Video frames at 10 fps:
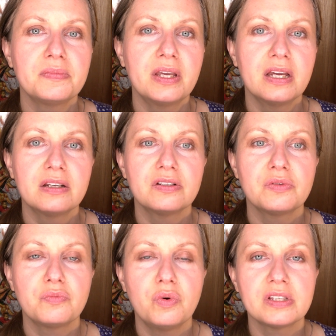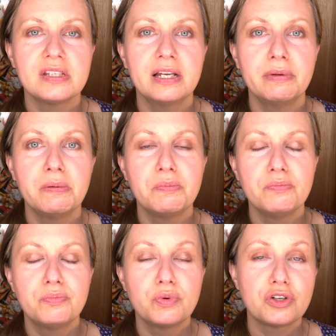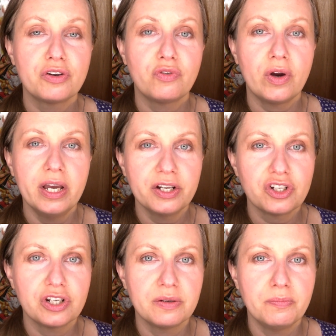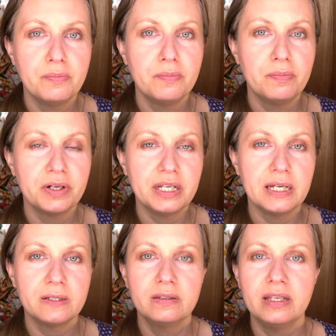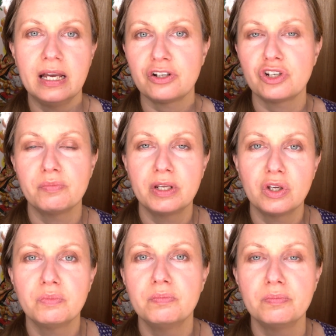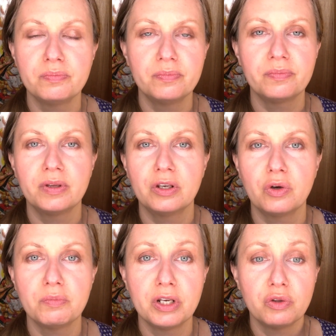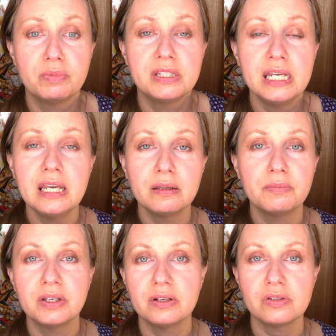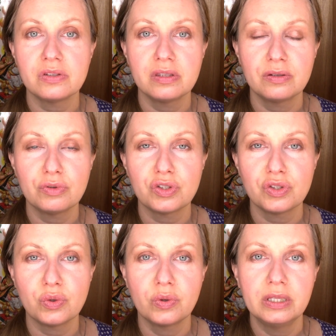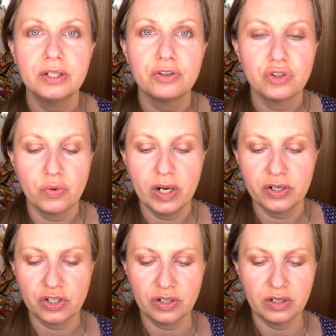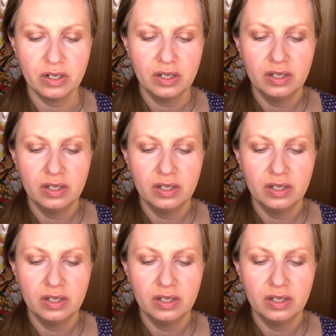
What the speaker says: again, one side may be pushing for action, but yet the action may not be taken because there is no clear direction.